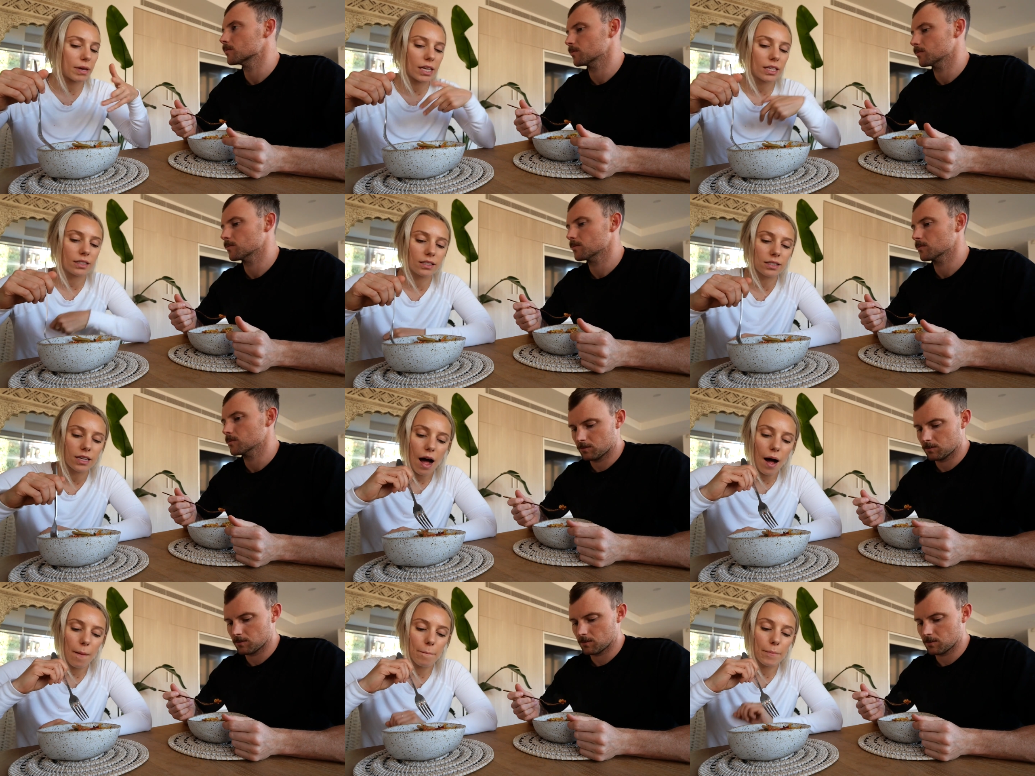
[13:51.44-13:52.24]
Speaker 1: mince,
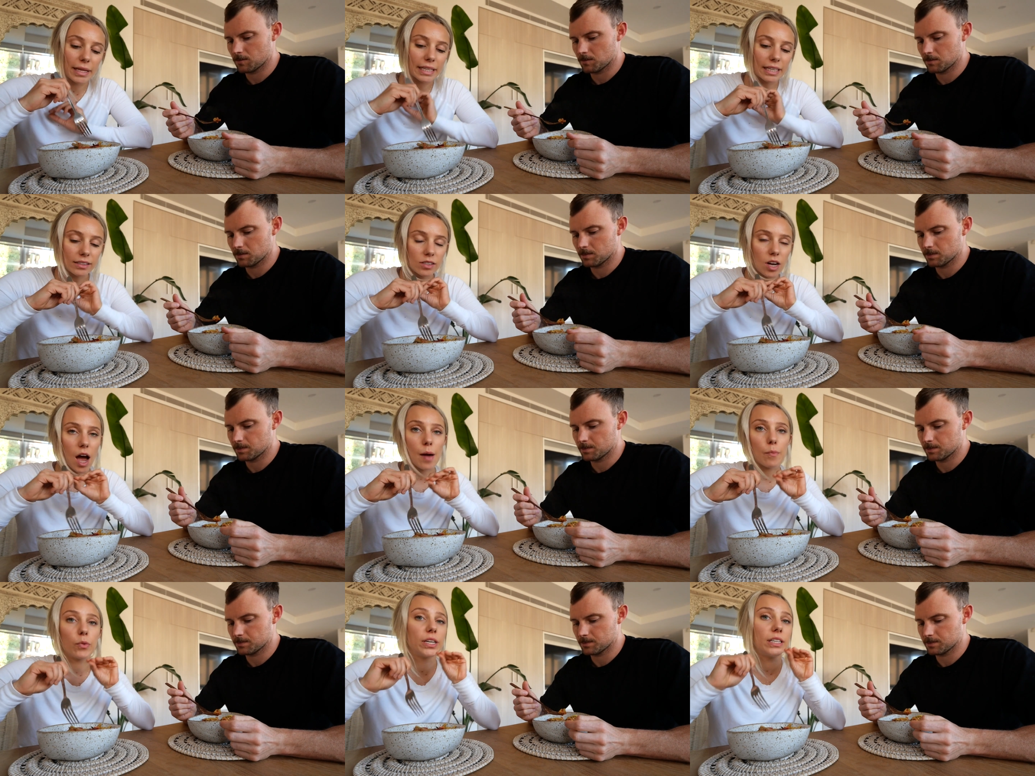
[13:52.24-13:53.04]
um, but this
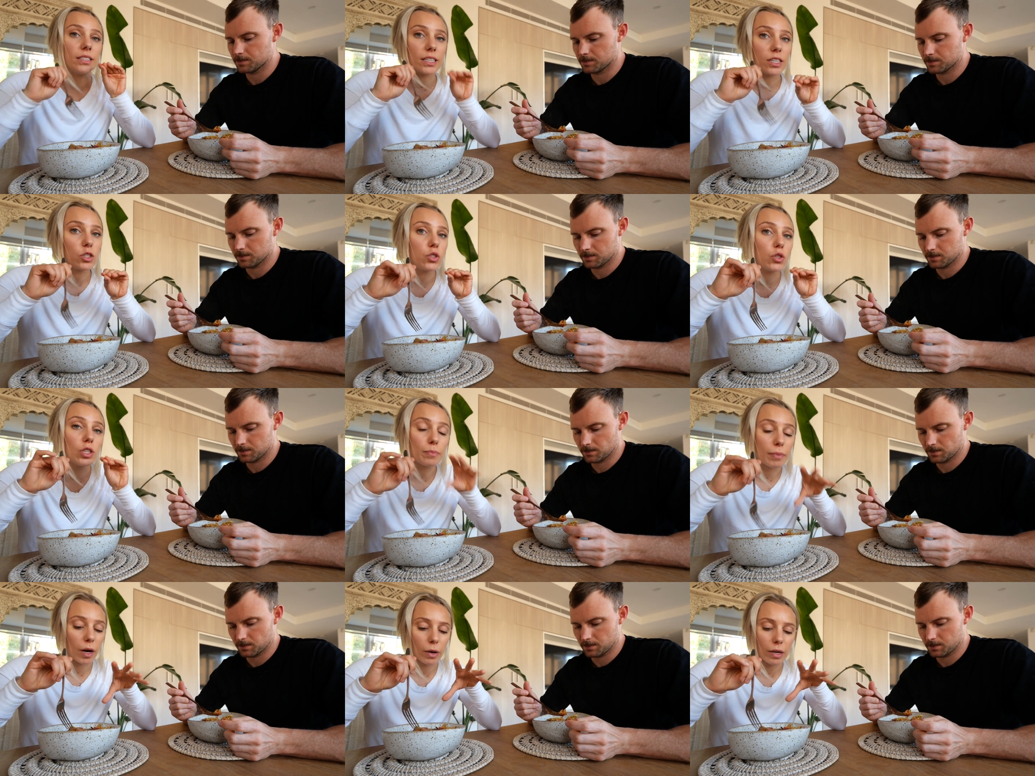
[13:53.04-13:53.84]
time we didn't do
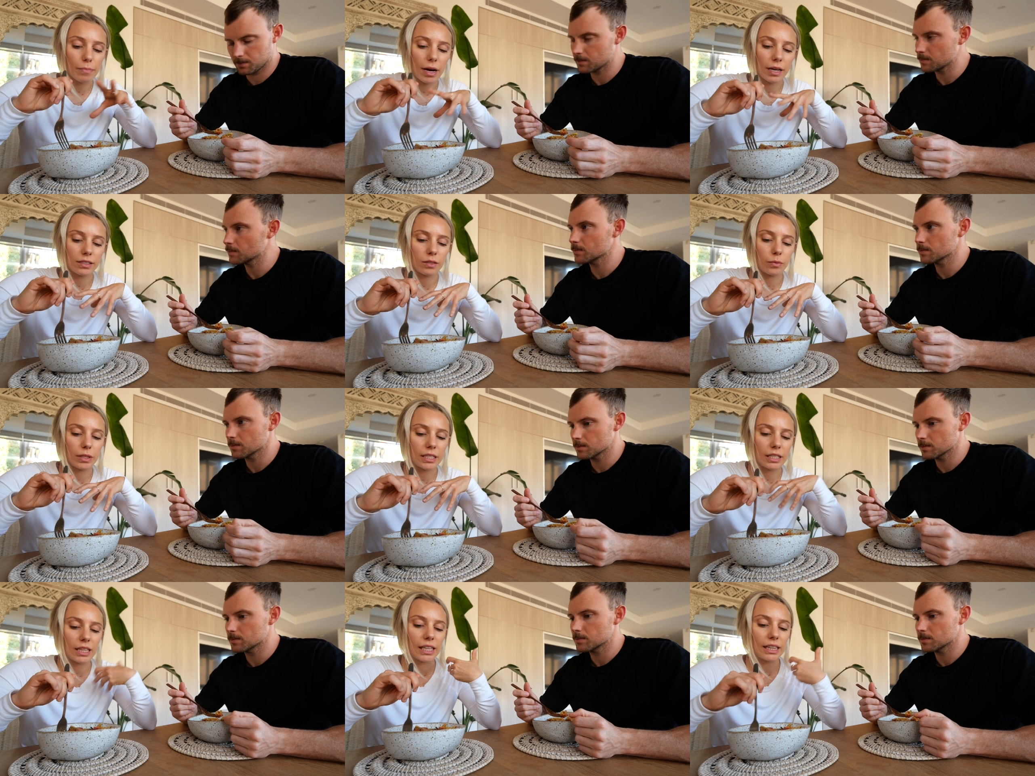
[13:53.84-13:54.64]
the buckwheat pasta,
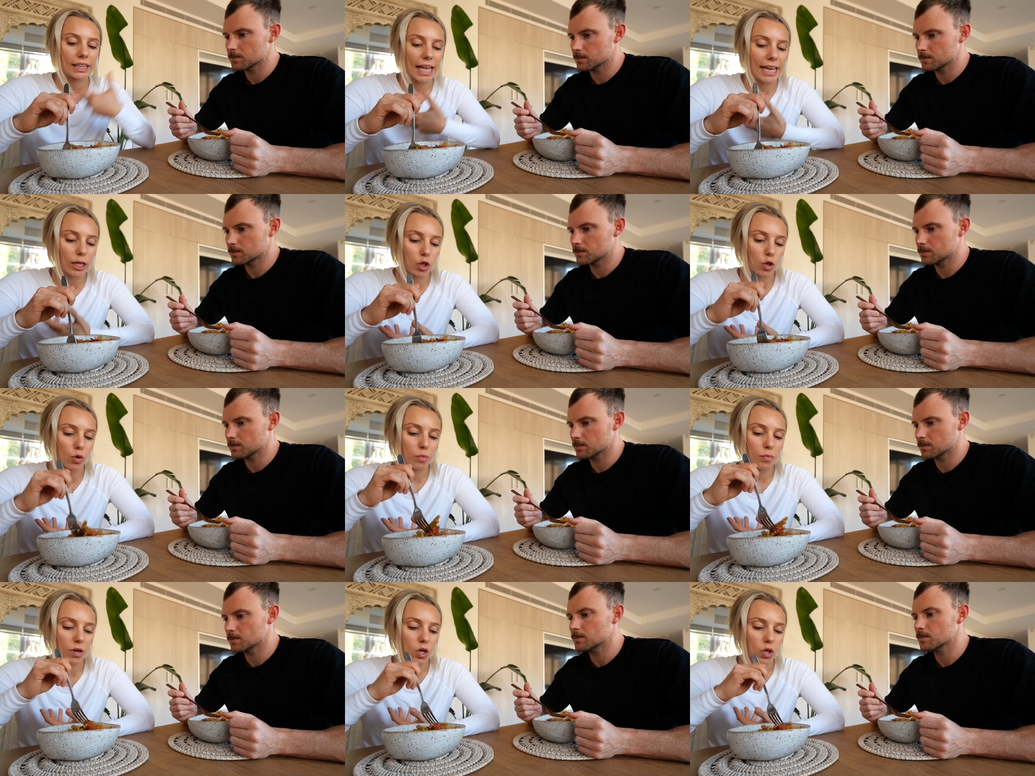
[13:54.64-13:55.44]
we did the
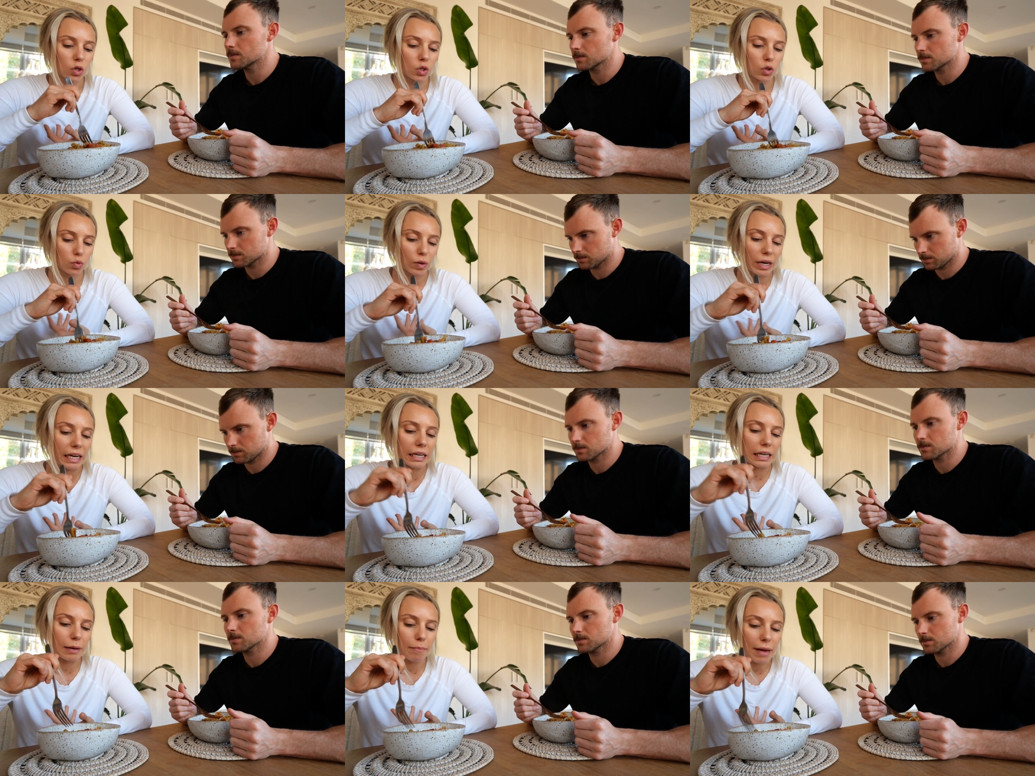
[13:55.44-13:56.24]
legume
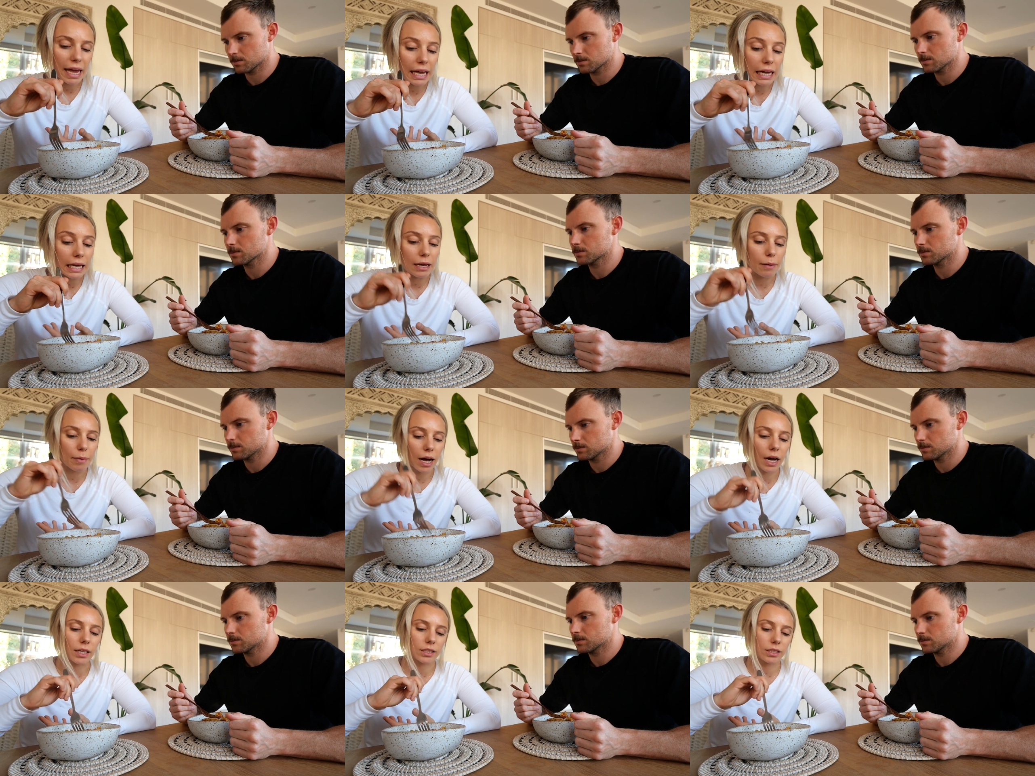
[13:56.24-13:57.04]
green pea
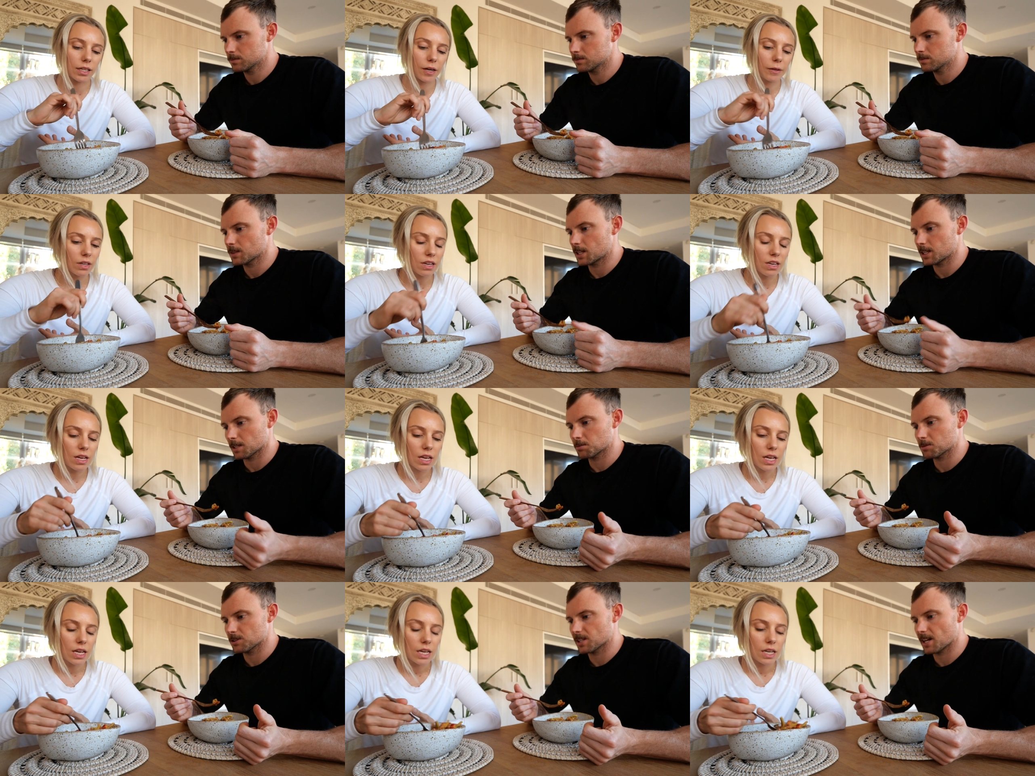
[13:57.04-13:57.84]
pasta.
Speaker 2: And
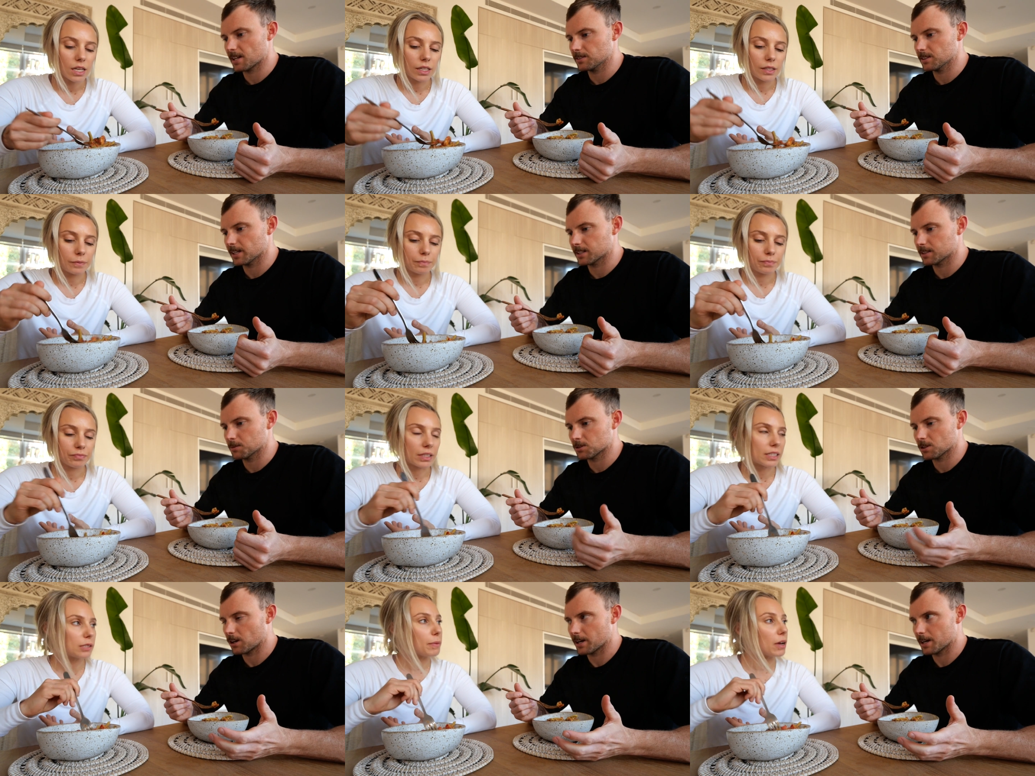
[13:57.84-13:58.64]
that's because it had like, it
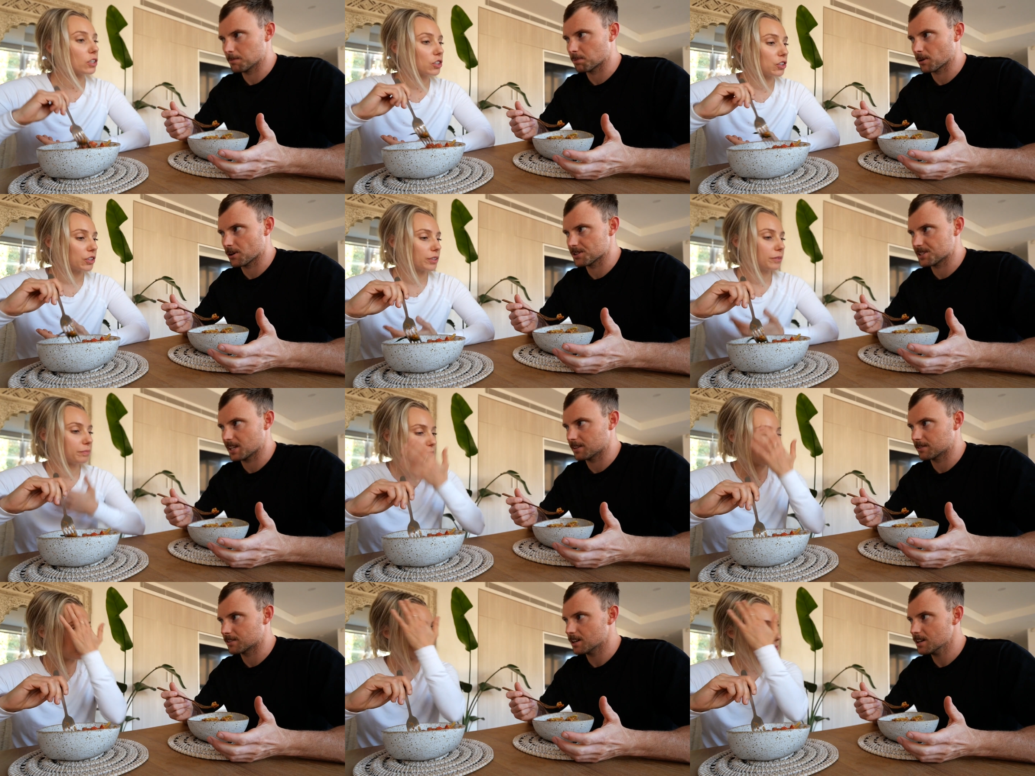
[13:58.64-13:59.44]
was high in
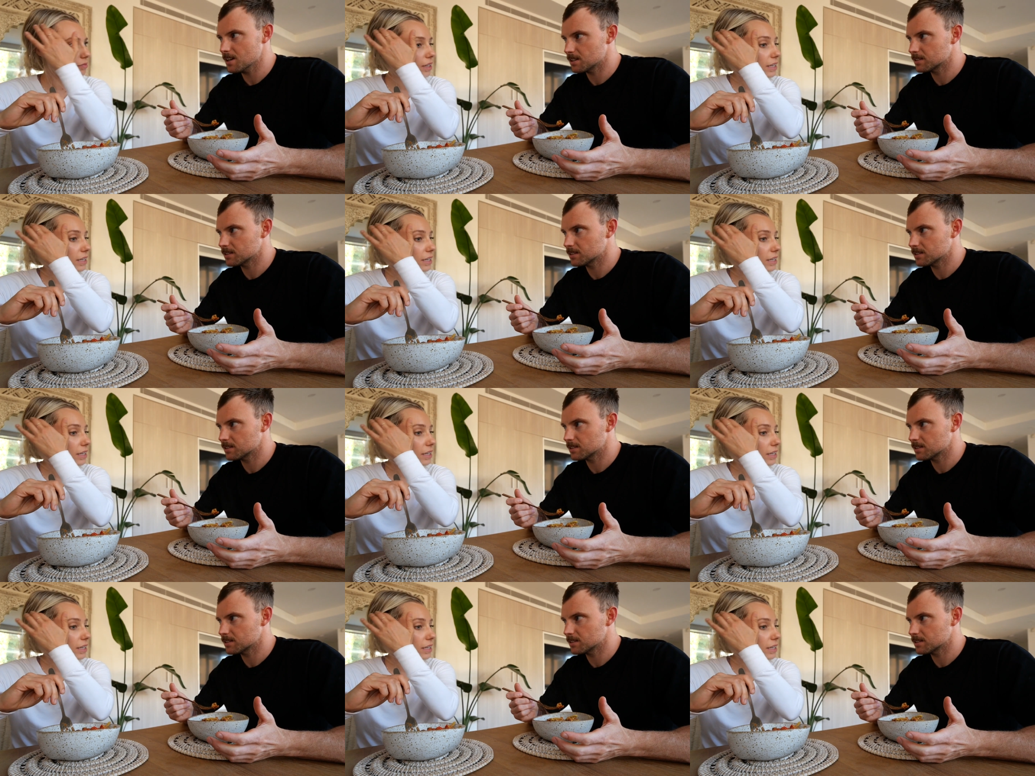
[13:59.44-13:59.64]
protein, good. Right?